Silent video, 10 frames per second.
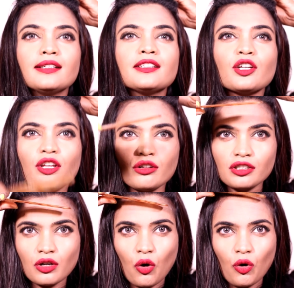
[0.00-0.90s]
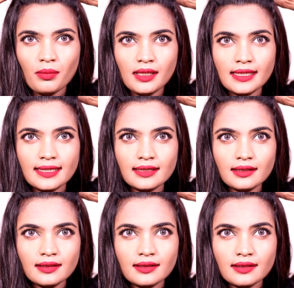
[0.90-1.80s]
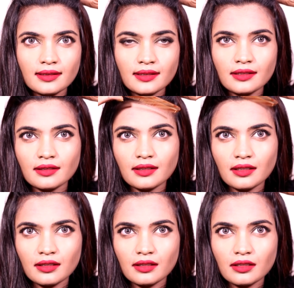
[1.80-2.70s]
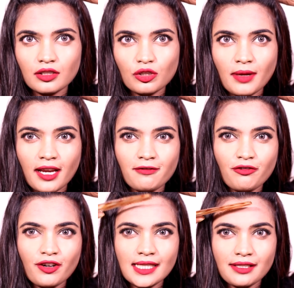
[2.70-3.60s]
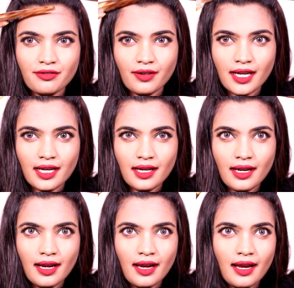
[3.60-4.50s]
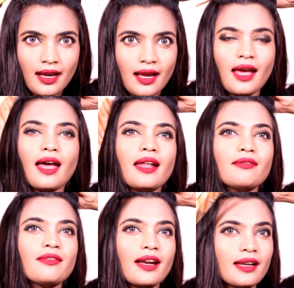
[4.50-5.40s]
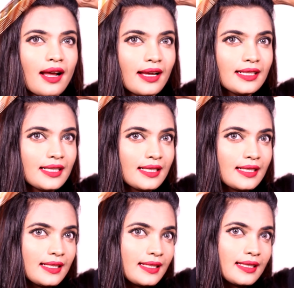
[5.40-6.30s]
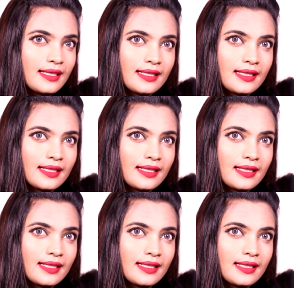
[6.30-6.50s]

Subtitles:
So you can also comb a little to make it frizz-free and very nice.